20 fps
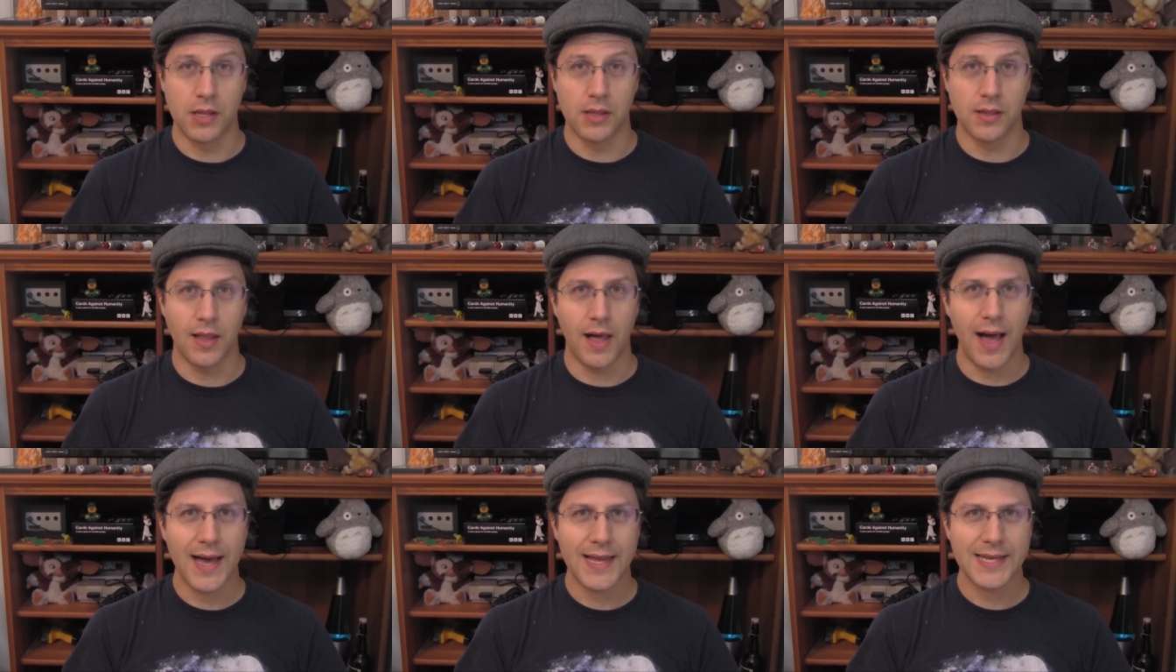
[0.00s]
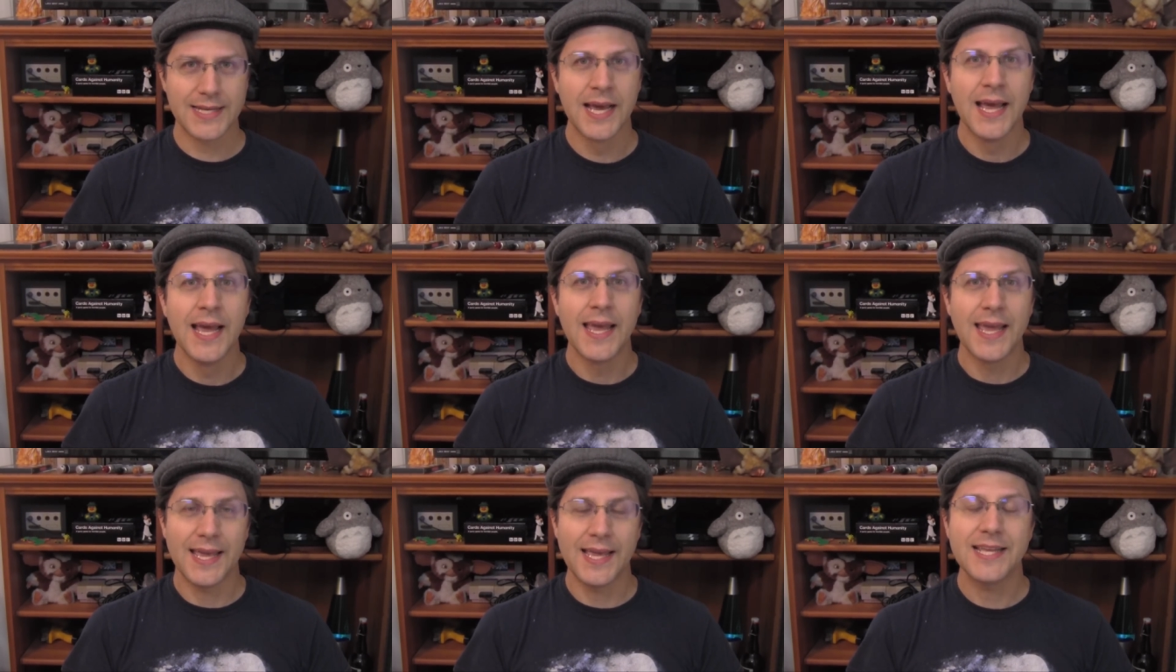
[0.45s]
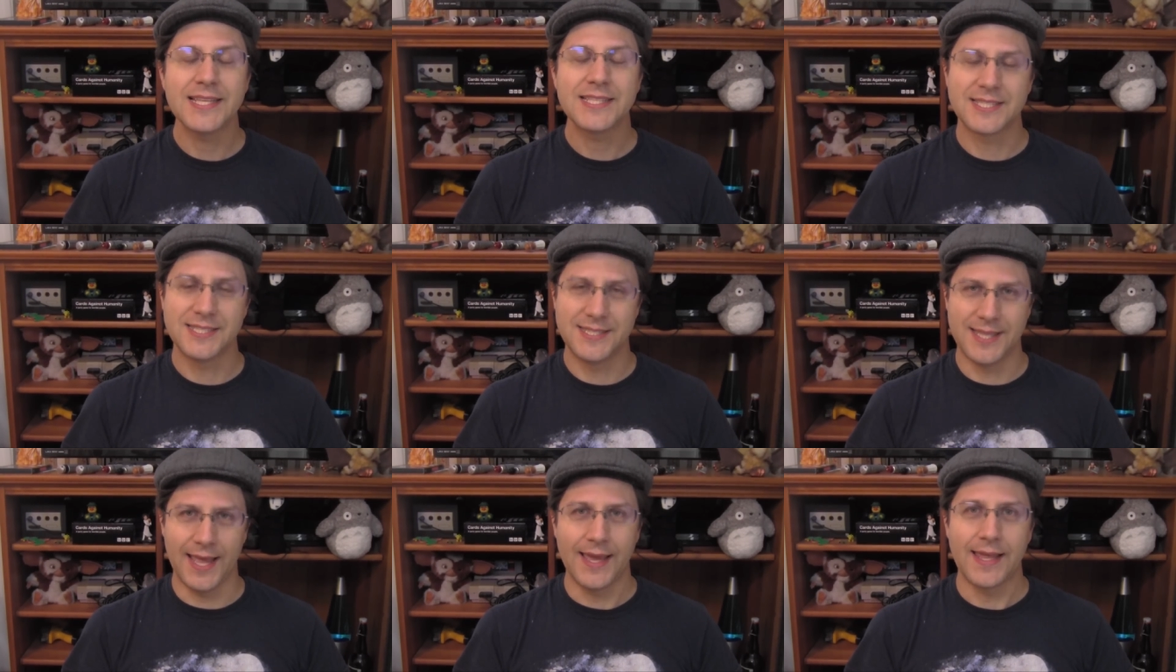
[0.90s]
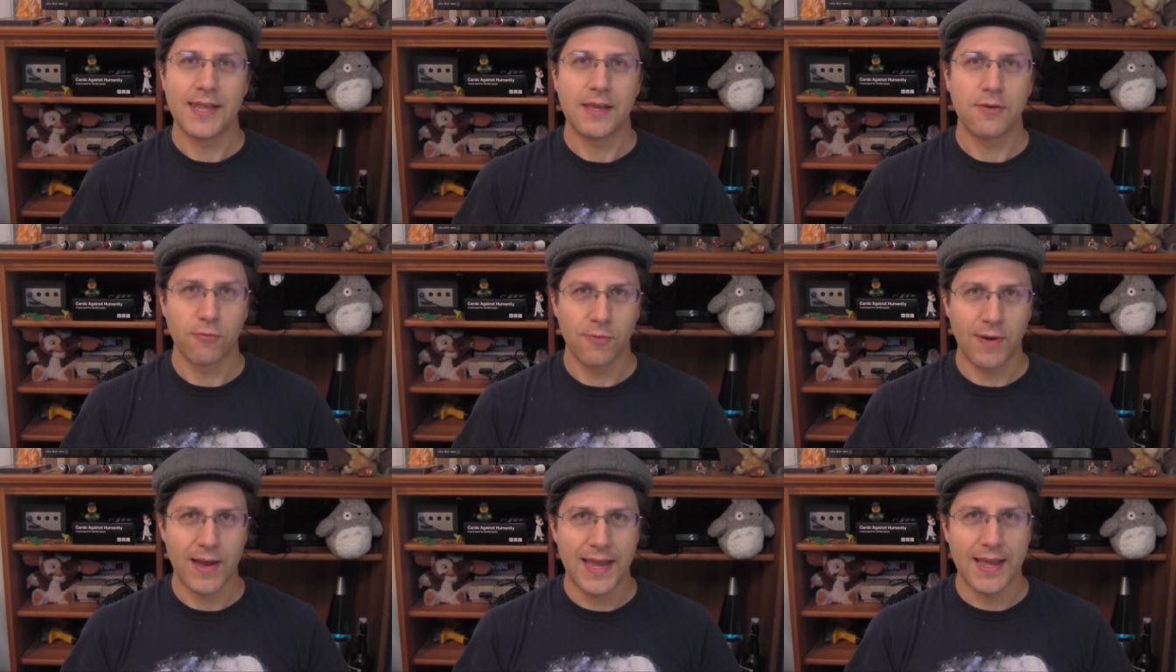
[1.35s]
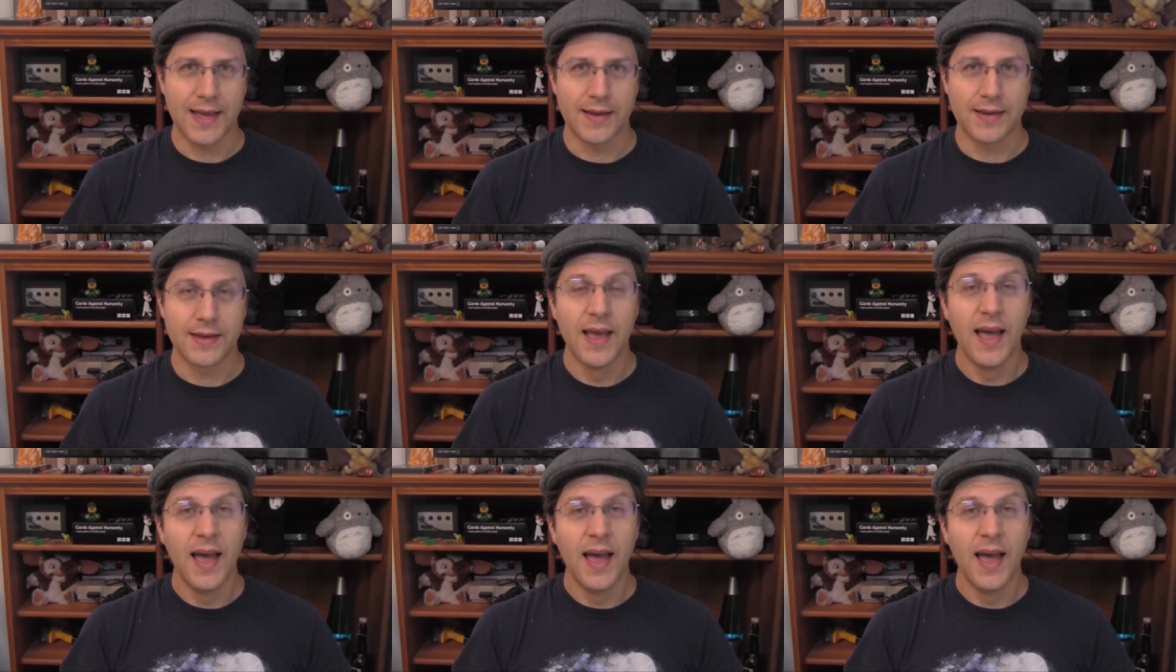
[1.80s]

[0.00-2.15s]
a lot, it's Danny Rand.